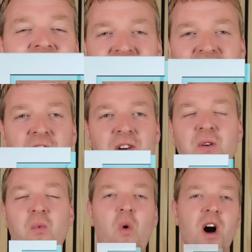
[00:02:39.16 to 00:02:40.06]
E-Zone
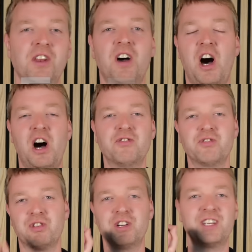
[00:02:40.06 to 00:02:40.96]

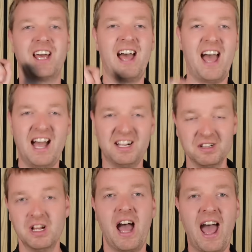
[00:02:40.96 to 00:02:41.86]
100L.
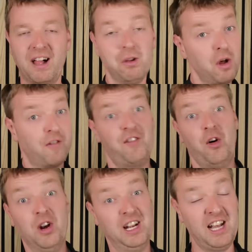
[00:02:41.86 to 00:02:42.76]
L
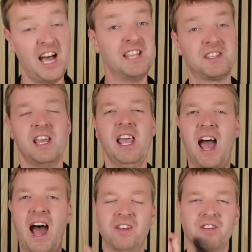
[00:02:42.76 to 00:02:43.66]
for light,
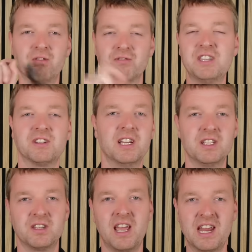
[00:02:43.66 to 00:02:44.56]
and the reason it
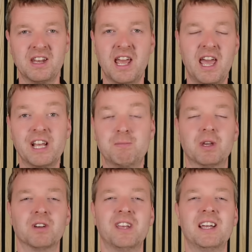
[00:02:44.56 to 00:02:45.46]
is in here is
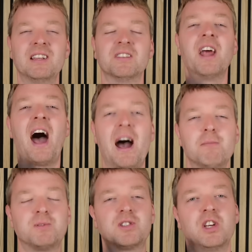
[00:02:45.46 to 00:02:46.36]
because it is an
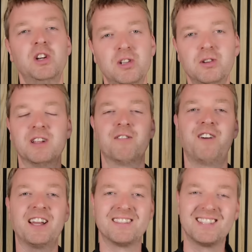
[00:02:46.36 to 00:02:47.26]
absolutely
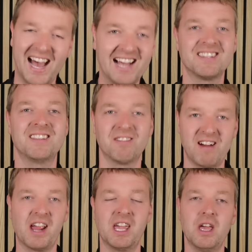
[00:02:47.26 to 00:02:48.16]
fantastic
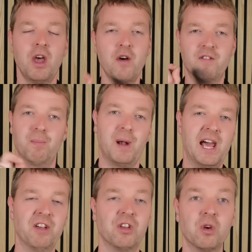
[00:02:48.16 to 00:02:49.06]
racket for
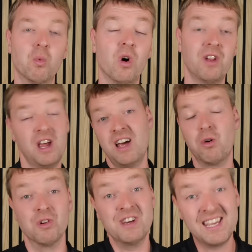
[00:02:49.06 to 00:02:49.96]
players who want
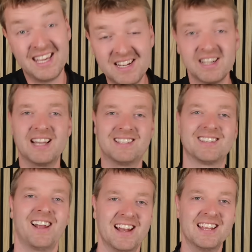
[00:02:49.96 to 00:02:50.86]
or need a
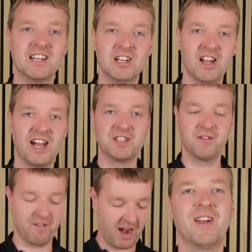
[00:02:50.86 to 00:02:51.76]
slightly lighter
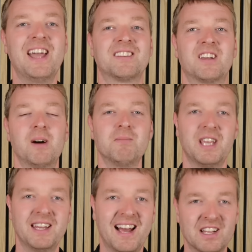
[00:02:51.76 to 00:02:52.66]
frame. It comes
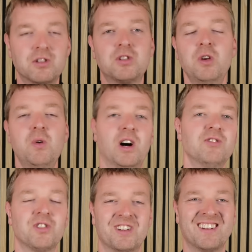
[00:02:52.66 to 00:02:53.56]
in at
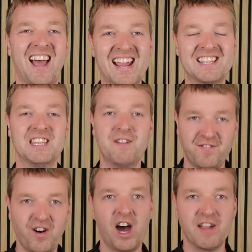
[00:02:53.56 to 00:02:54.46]

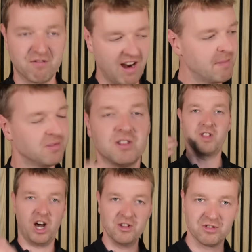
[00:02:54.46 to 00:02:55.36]
285 grams.
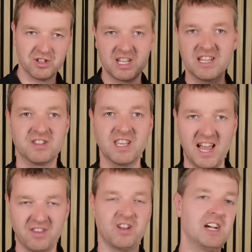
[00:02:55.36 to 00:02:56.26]
The 100 is the
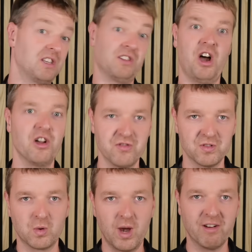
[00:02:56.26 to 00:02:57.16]
head size, it's
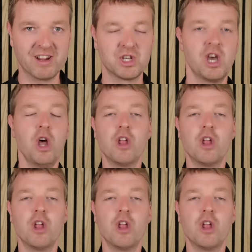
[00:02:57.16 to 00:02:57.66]
100 square inch.